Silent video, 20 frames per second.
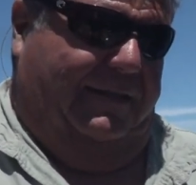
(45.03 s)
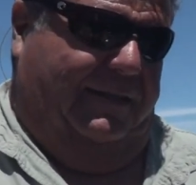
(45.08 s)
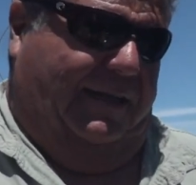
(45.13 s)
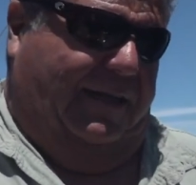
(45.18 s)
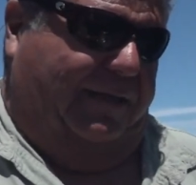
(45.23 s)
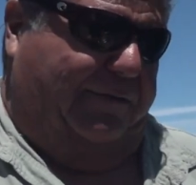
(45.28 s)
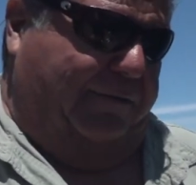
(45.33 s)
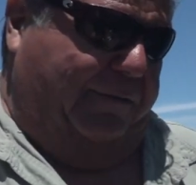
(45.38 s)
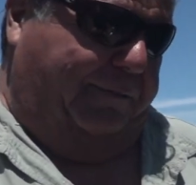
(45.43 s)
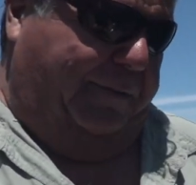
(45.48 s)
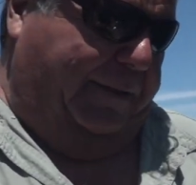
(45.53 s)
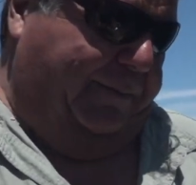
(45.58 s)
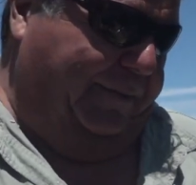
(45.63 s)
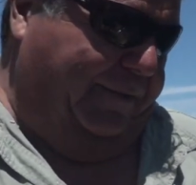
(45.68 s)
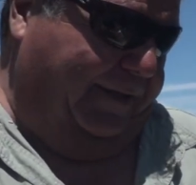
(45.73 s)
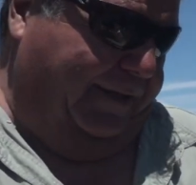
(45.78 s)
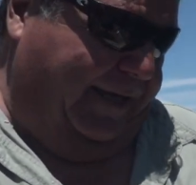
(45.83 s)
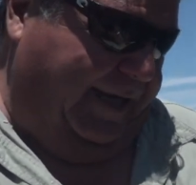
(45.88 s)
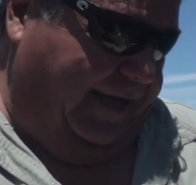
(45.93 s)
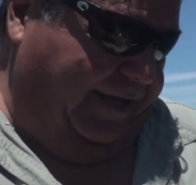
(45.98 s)
that's what people
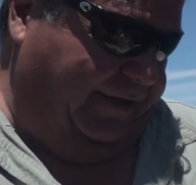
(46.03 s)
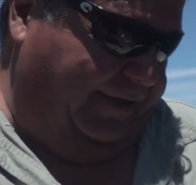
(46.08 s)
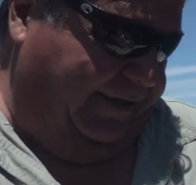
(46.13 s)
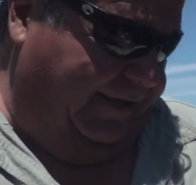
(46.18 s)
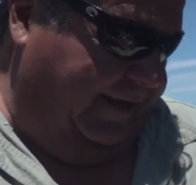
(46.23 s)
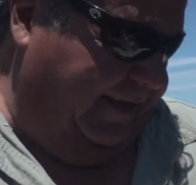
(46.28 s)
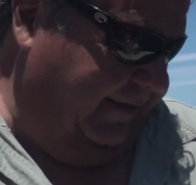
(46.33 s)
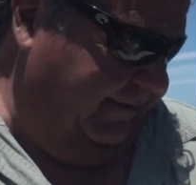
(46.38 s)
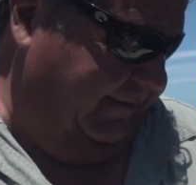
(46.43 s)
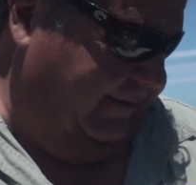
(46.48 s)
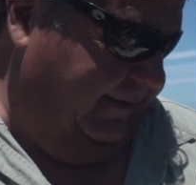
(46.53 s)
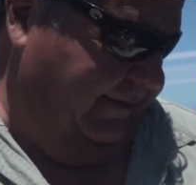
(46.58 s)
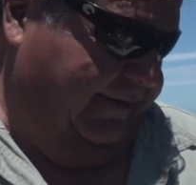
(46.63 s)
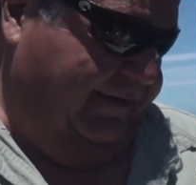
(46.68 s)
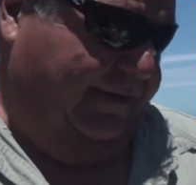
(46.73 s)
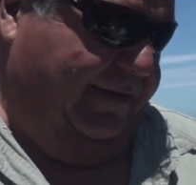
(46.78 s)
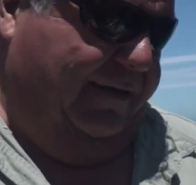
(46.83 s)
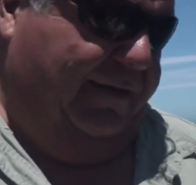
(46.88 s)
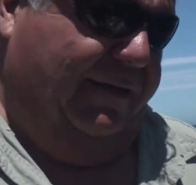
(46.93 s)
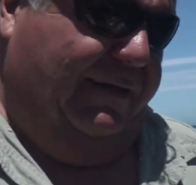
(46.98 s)
are catching now.
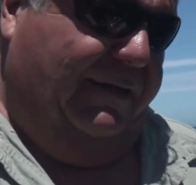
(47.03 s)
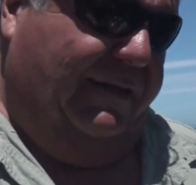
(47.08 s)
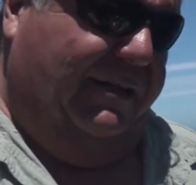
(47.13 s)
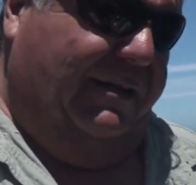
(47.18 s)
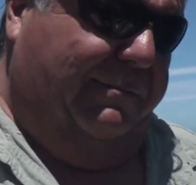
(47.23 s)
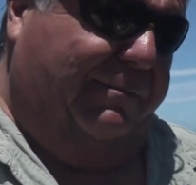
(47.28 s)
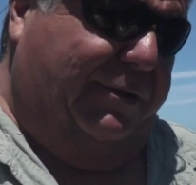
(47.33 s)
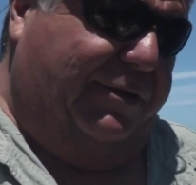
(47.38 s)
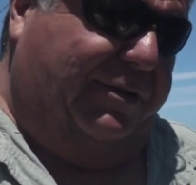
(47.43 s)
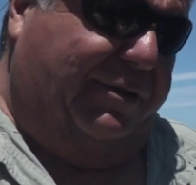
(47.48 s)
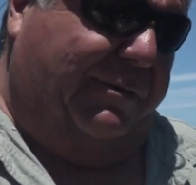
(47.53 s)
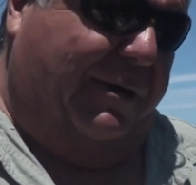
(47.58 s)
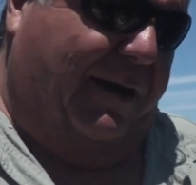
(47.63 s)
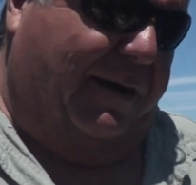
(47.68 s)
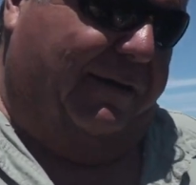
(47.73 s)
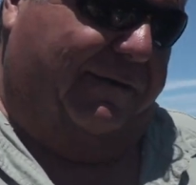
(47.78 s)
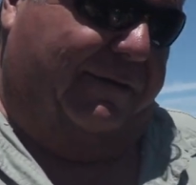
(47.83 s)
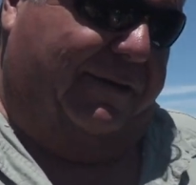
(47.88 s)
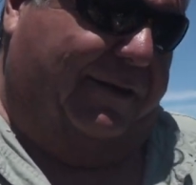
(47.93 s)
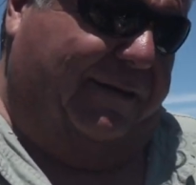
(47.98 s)
Here, put your
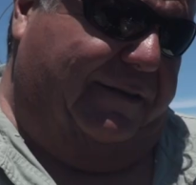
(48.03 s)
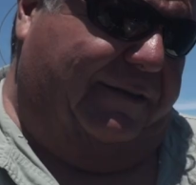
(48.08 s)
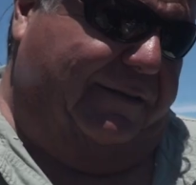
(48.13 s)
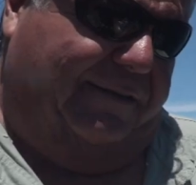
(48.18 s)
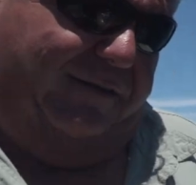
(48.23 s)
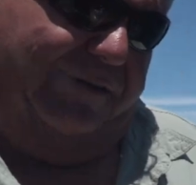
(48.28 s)
rod over there.